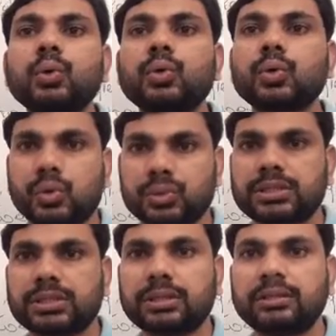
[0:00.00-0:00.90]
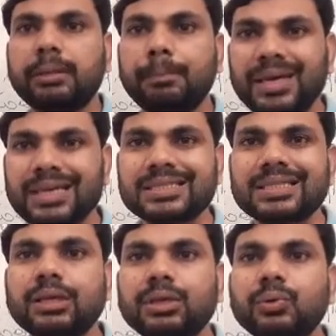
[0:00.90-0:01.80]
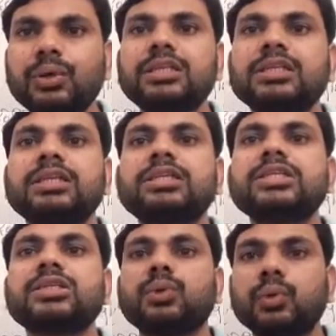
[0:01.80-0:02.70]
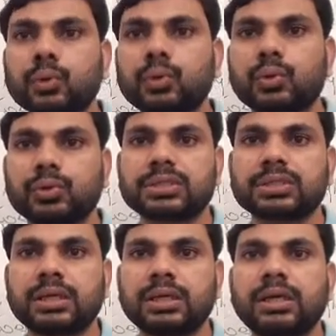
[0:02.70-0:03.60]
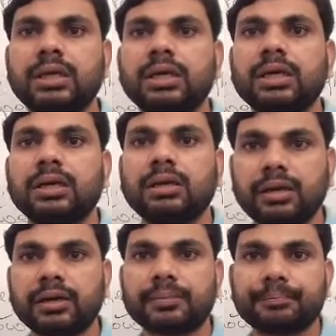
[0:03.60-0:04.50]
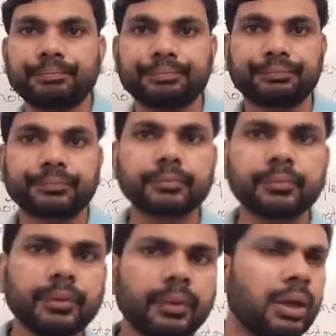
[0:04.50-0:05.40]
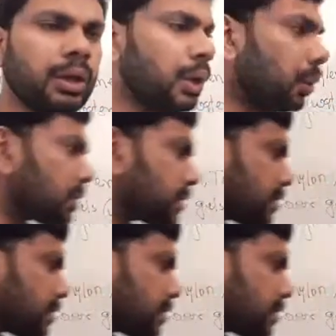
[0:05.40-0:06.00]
glucose. The basic unit, it is glucose. Clear? Also